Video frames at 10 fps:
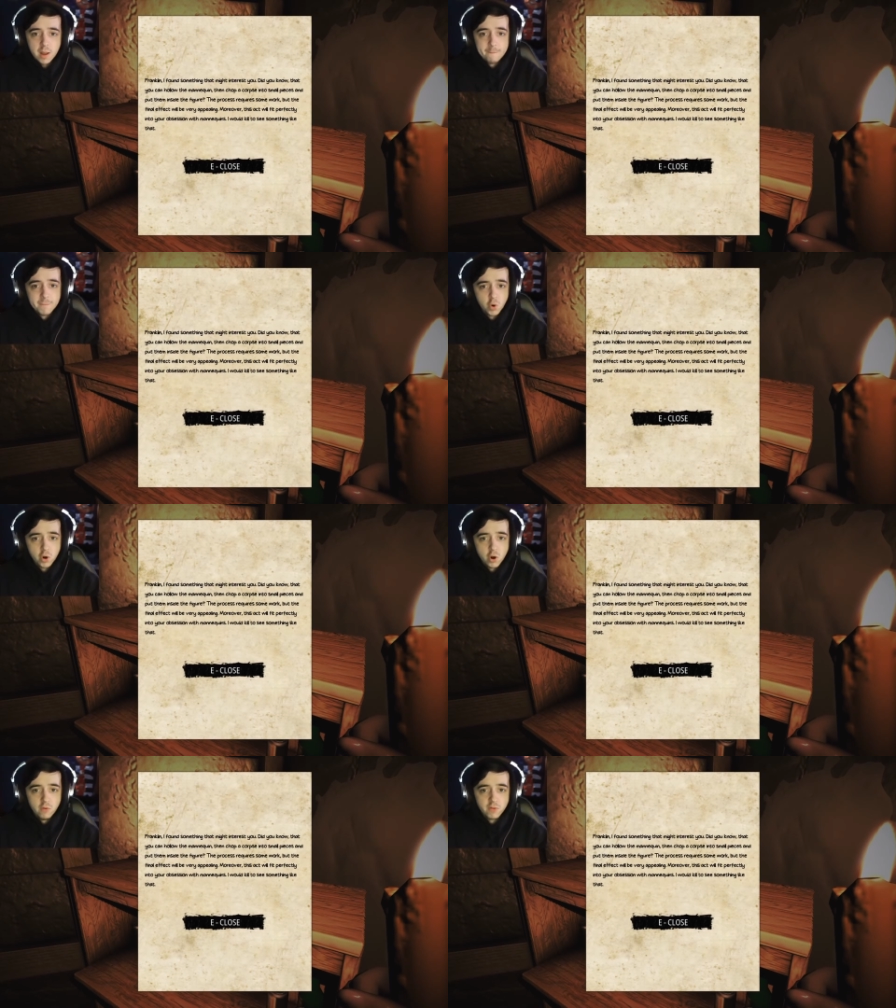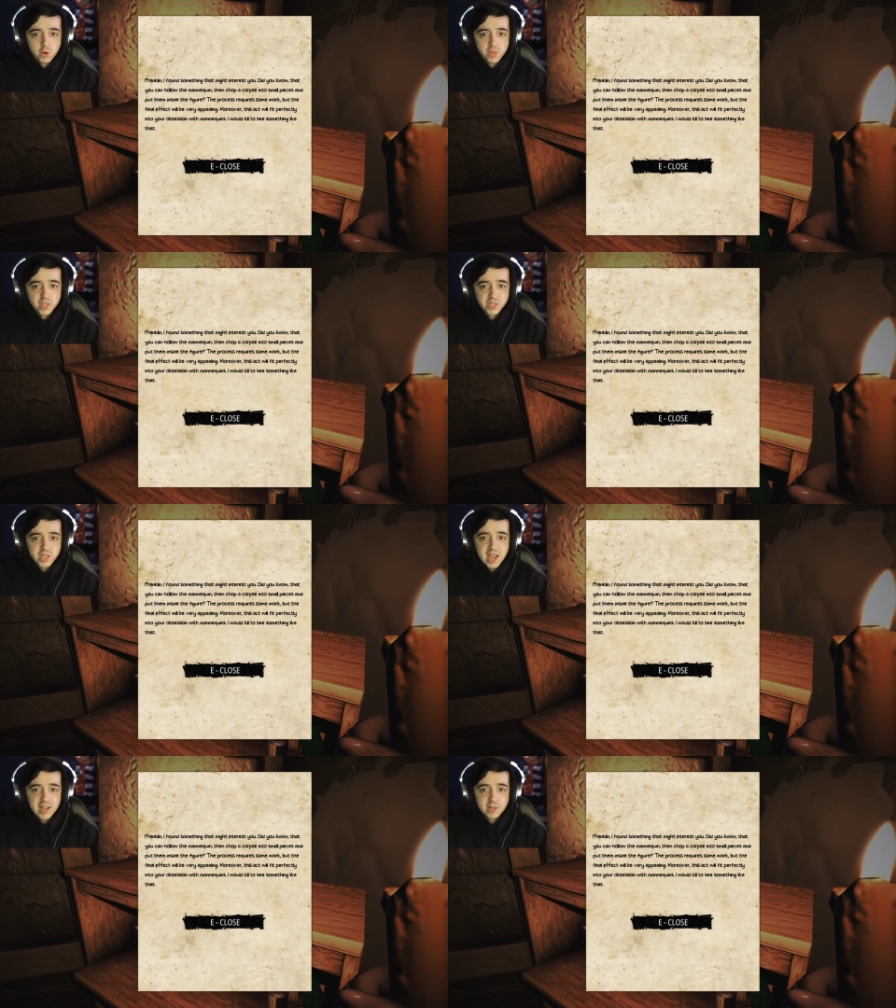Moreover, this
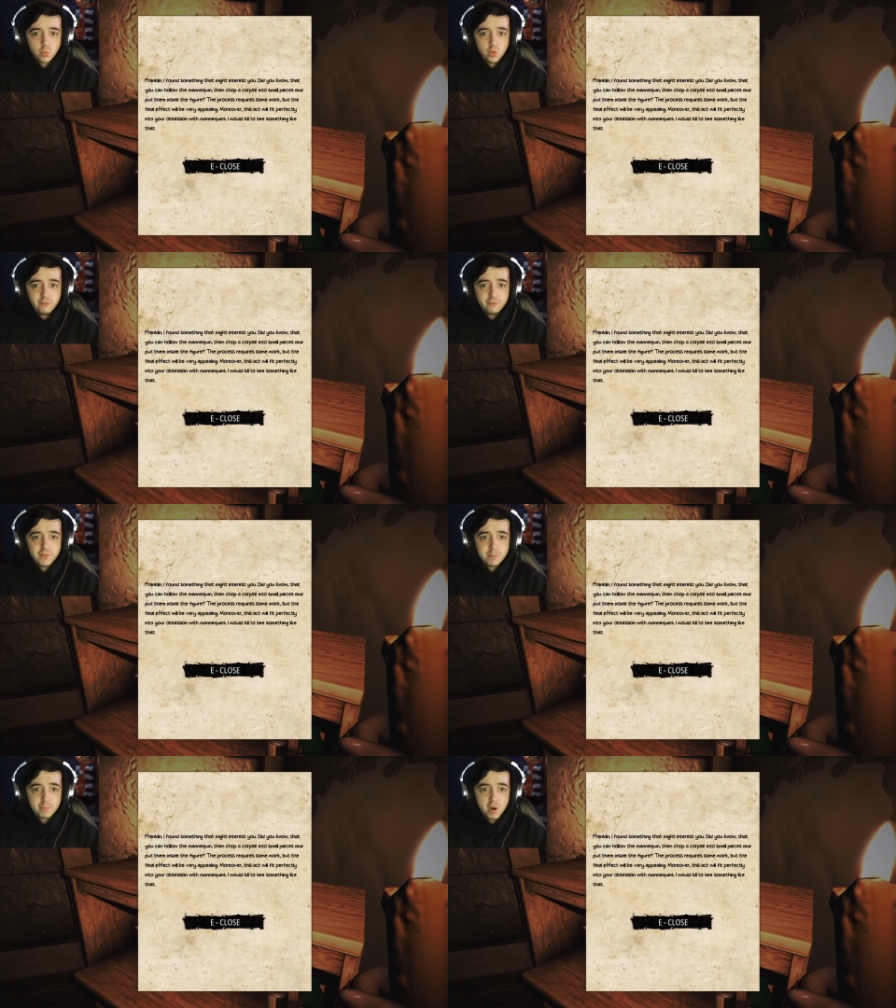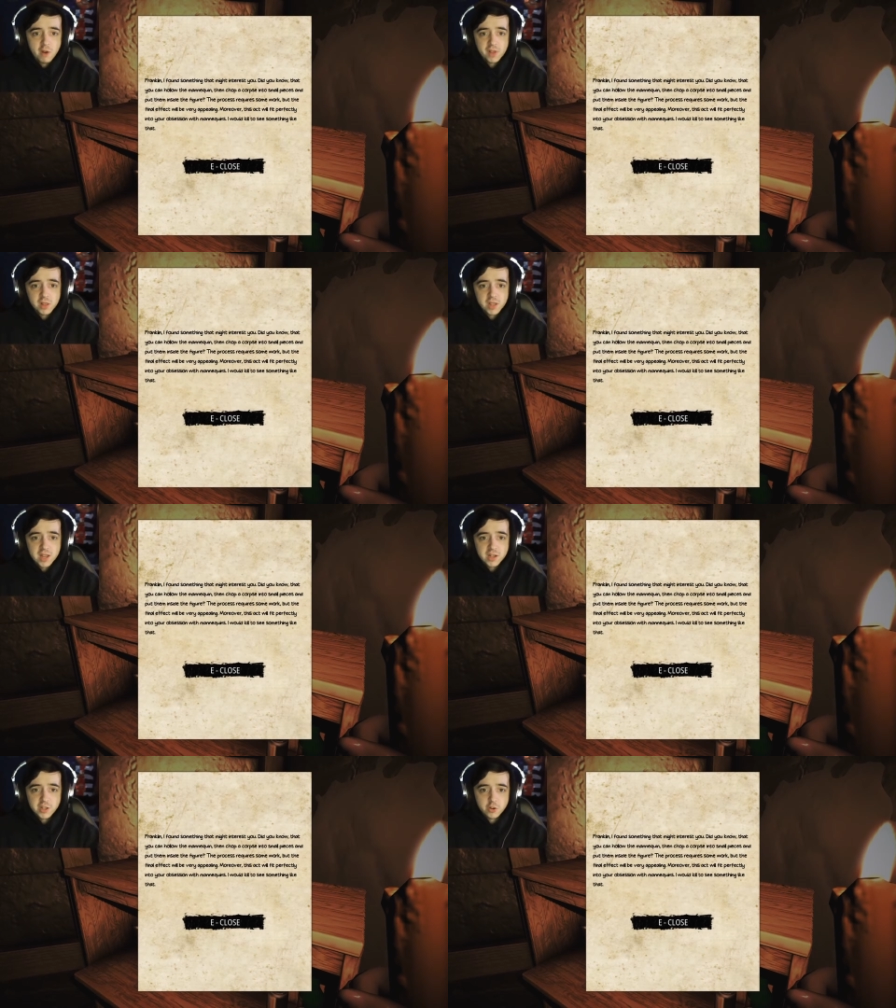act will fit perfectly
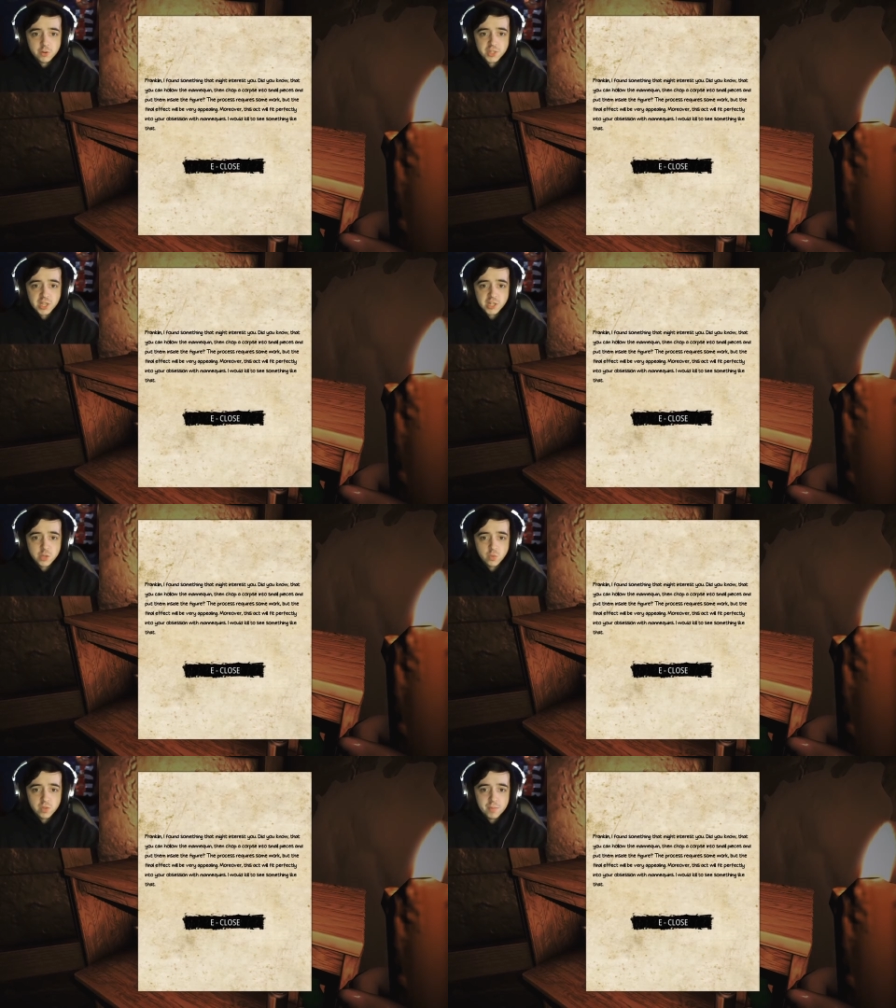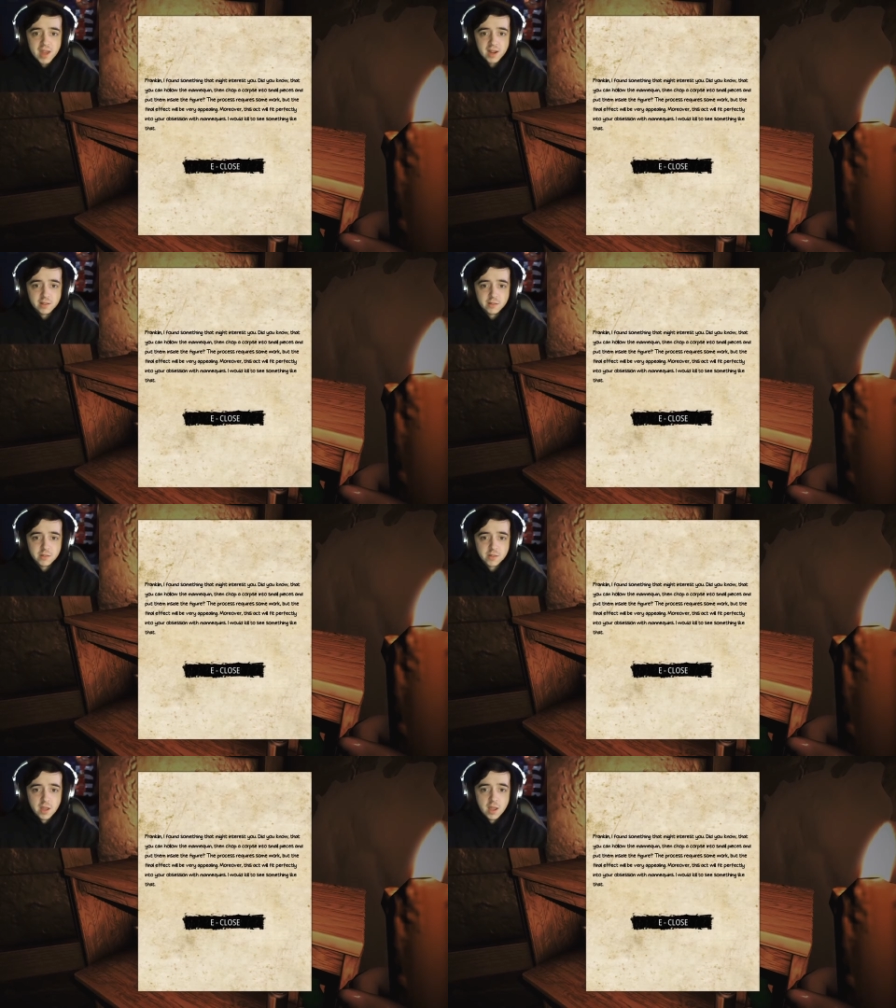into your obsession with mannequins.